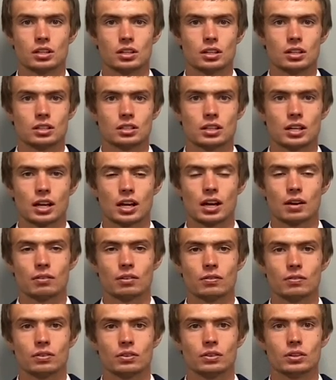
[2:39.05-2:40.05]
Check every
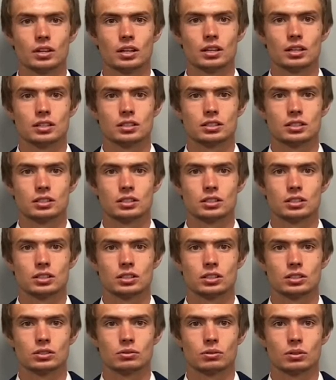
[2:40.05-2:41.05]
few days until it
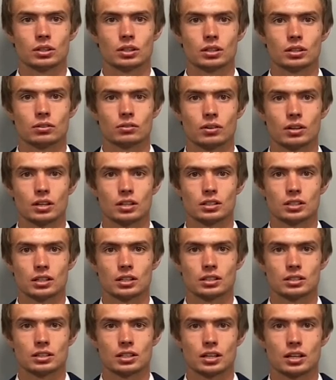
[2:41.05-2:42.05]
is within the range I
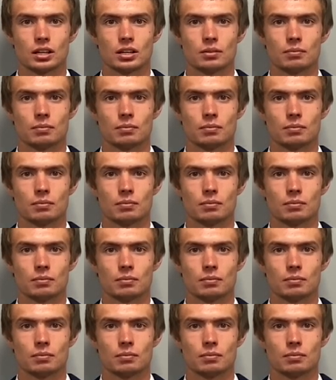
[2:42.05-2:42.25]
desire.